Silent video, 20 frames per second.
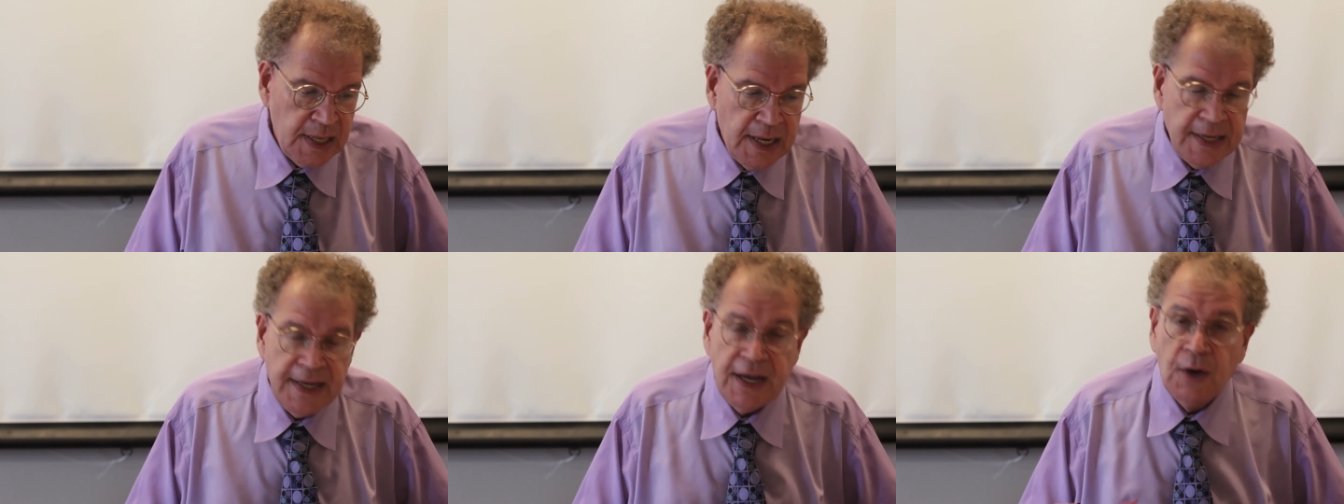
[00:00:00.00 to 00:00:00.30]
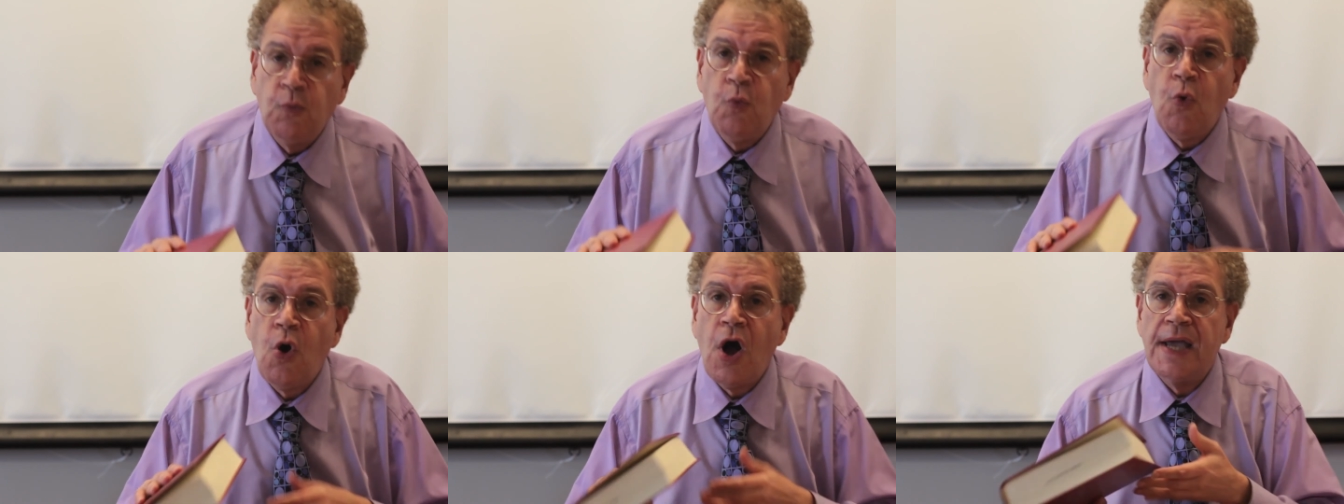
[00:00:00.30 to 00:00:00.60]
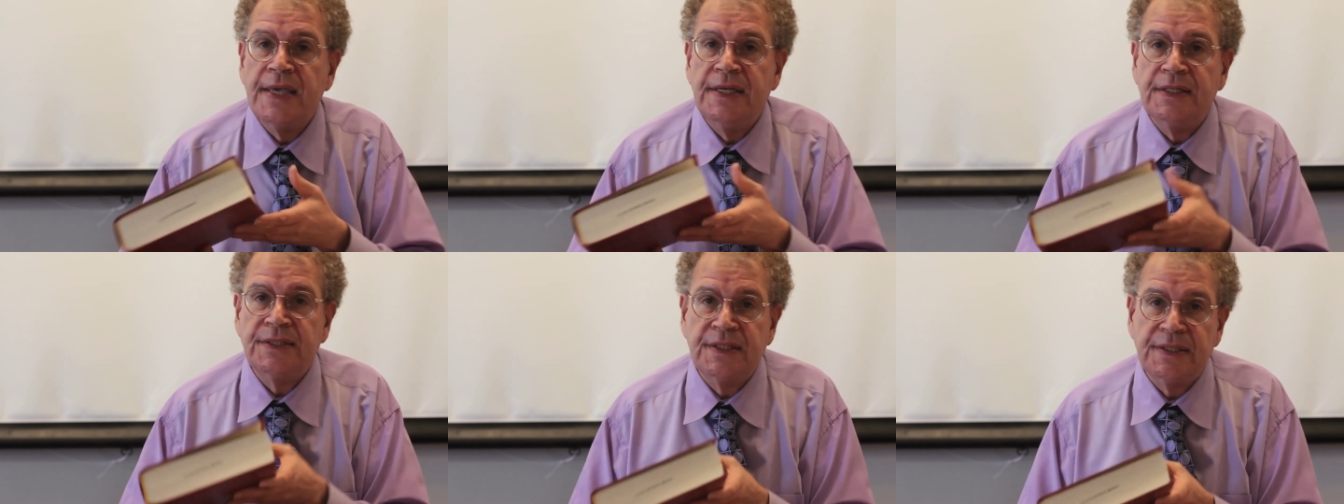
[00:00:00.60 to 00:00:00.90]
Now,
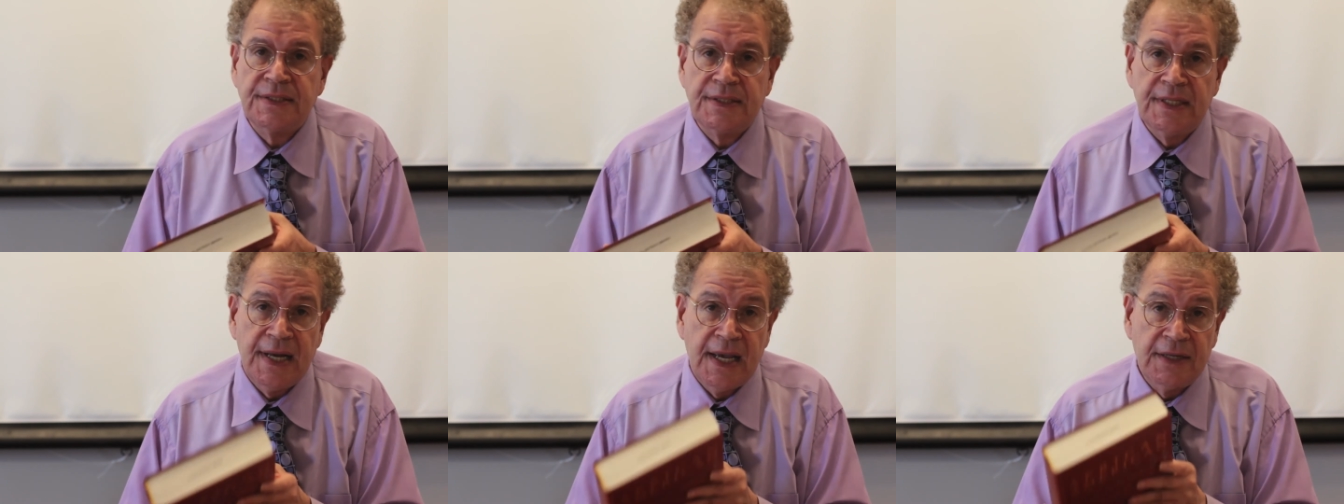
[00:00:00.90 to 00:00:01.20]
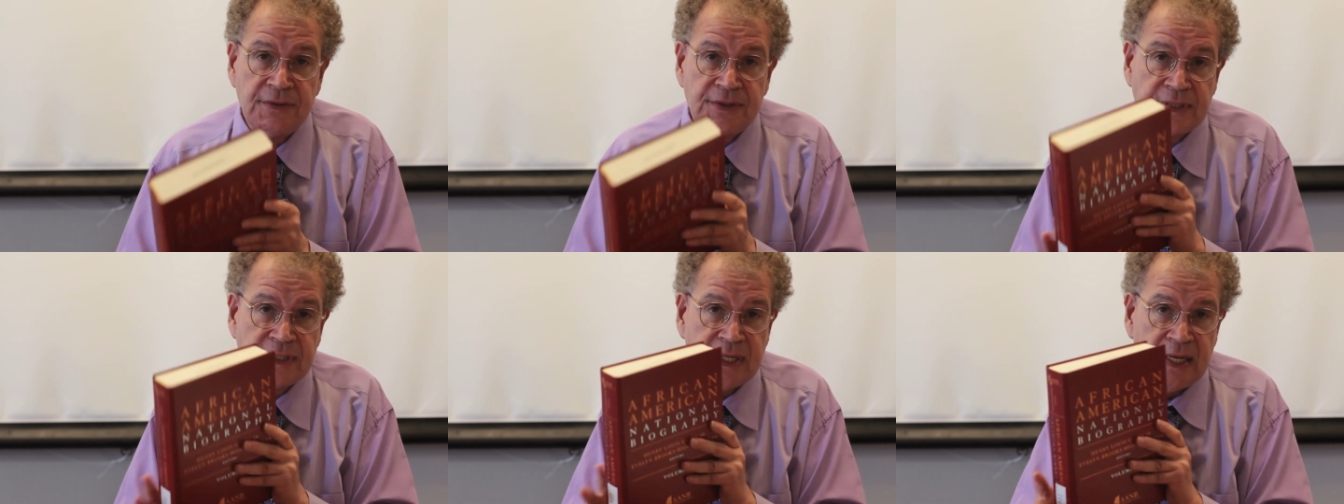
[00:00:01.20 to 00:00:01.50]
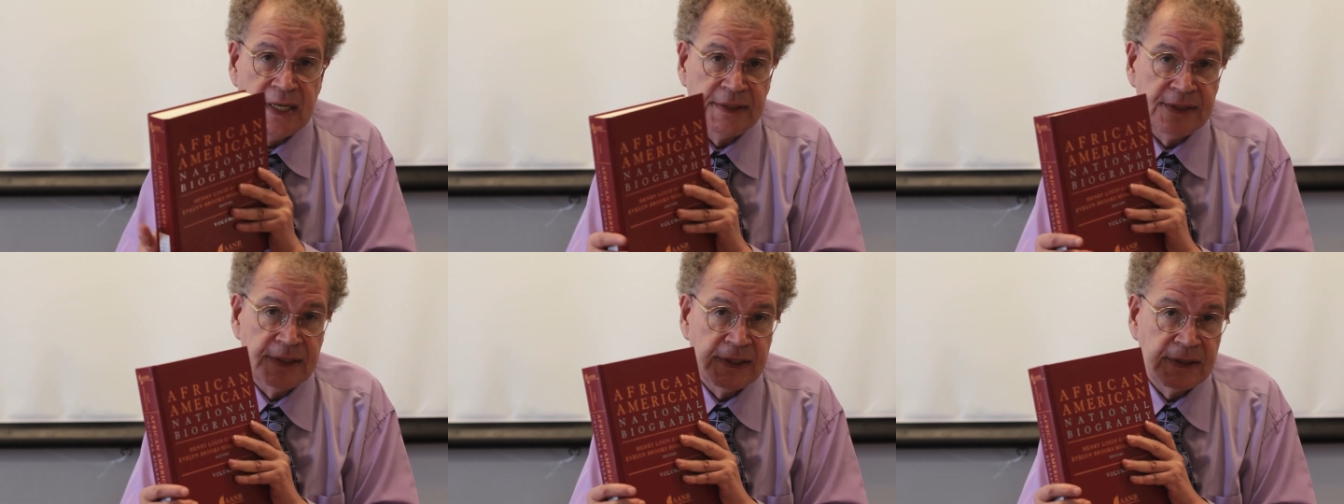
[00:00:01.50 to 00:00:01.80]
why is this an
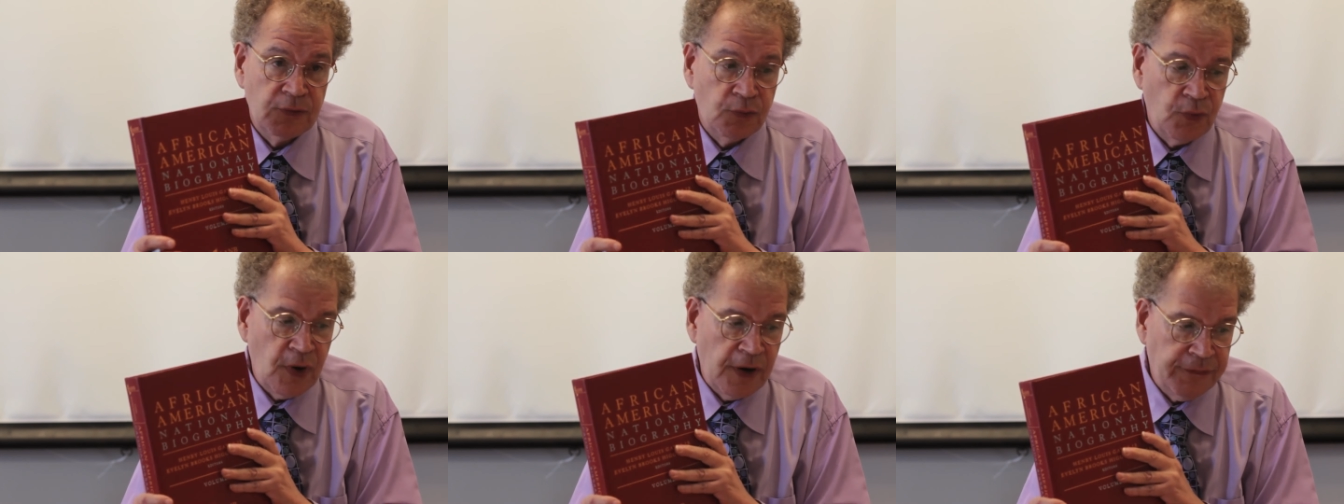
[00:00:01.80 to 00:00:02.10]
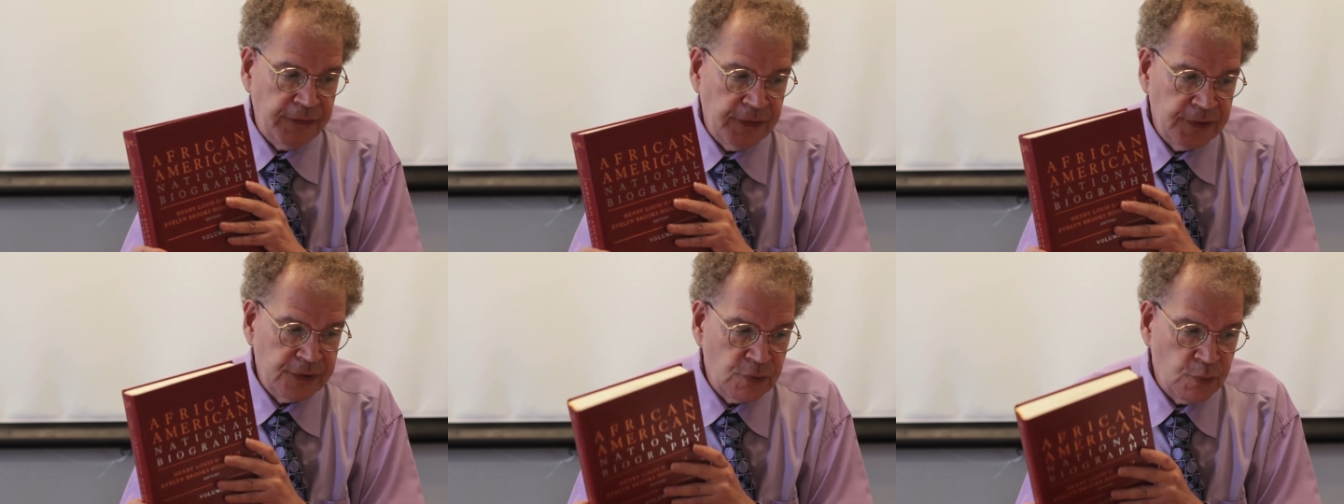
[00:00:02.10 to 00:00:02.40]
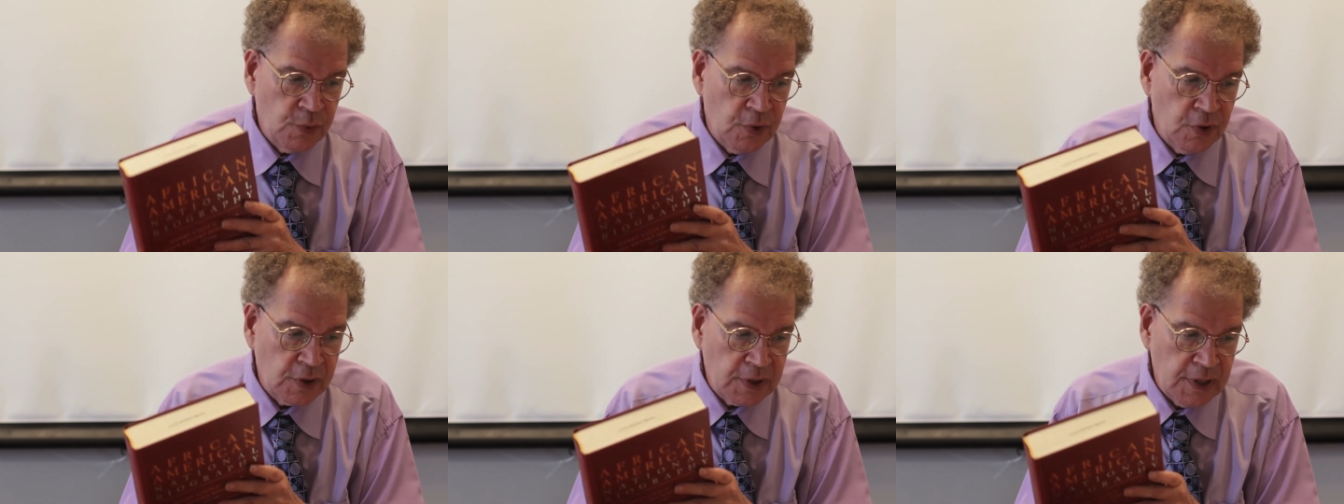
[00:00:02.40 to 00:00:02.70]
outstanding reference
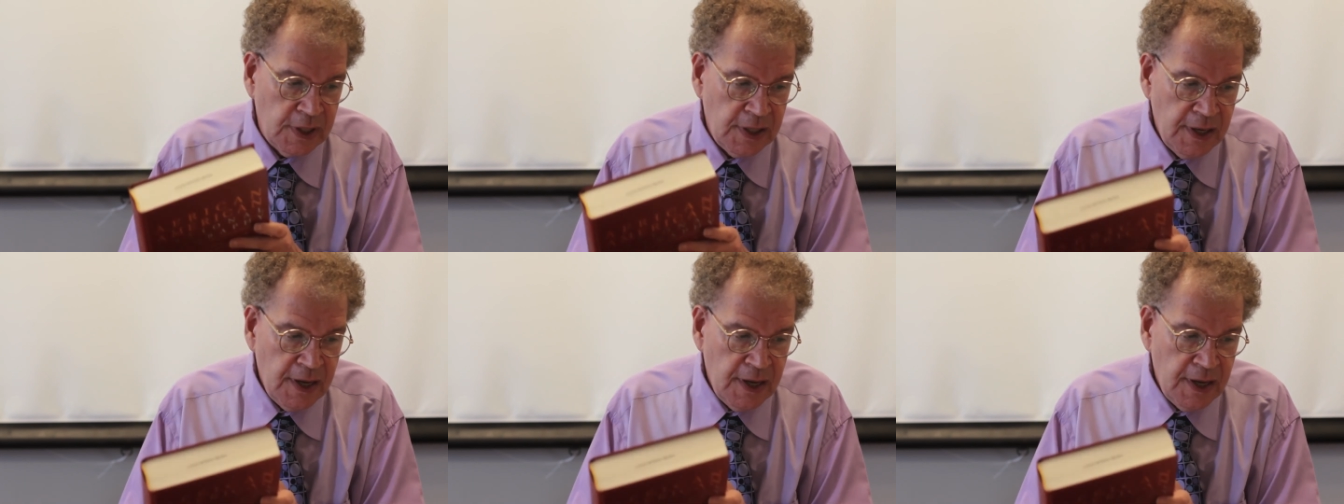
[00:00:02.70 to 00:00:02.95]
work?